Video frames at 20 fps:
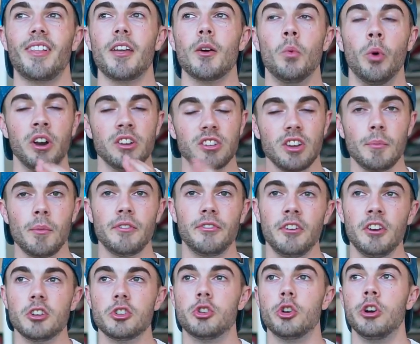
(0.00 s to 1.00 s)
when I started my
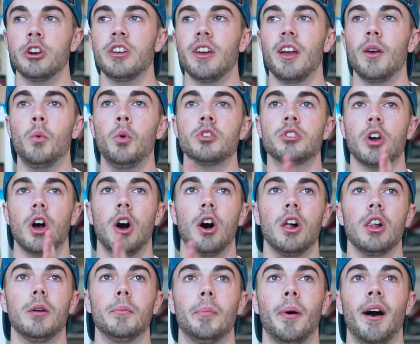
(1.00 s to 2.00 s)
fitness journey, it was
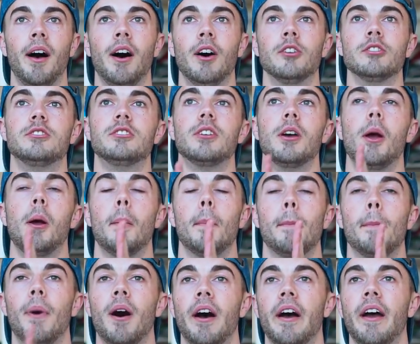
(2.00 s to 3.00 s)
all about
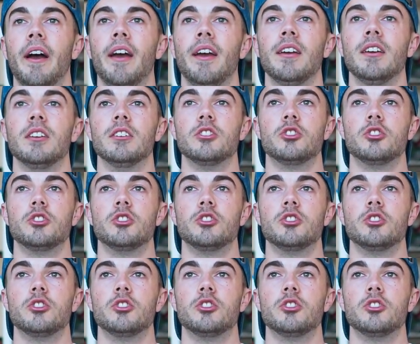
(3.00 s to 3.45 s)
my